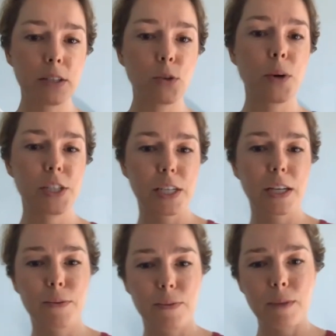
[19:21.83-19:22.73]
question
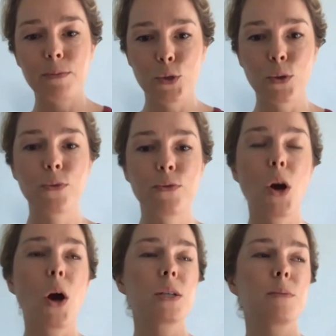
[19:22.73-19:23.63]
I, am sure you've
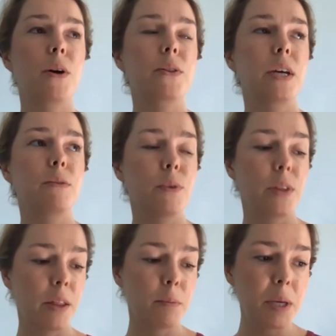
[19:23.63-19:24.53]
talked about that with
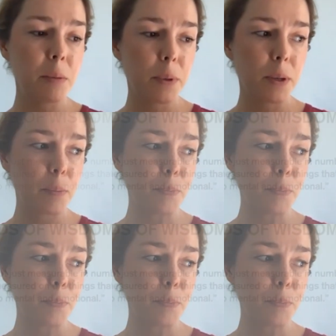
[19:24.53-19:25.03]
other people